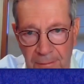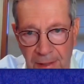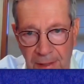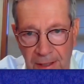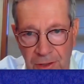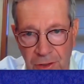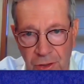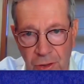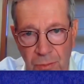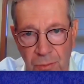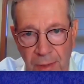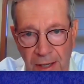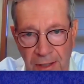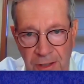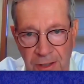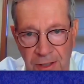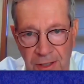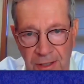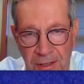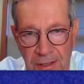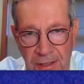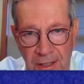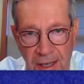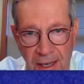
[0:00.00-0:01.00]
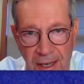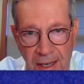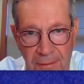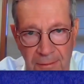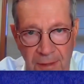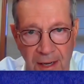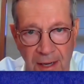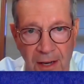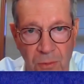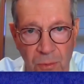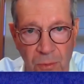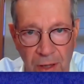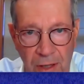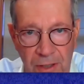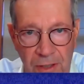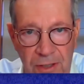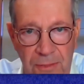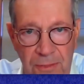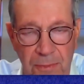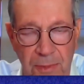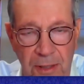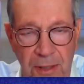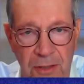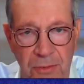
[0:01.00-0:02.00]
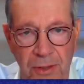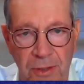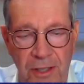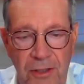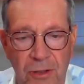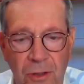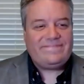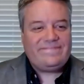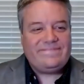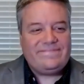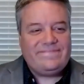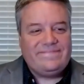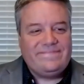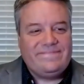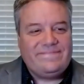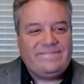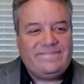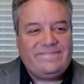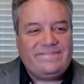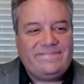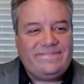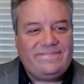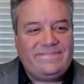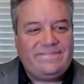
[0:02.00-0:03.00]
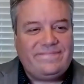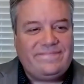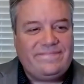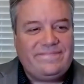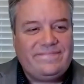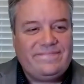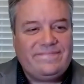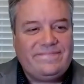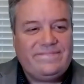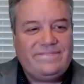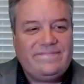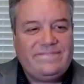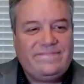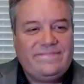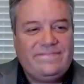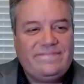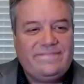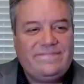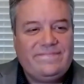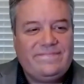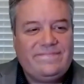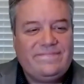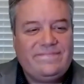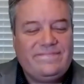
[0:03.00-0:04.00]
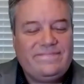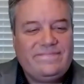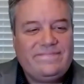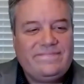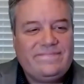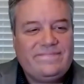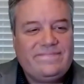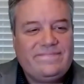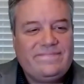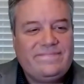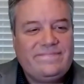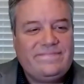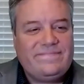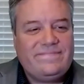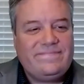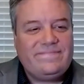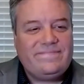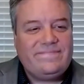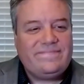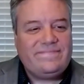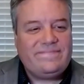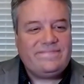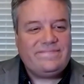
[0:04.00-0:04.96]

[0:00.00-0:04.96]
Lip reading: As you mentioned, I was between 2005 and 2009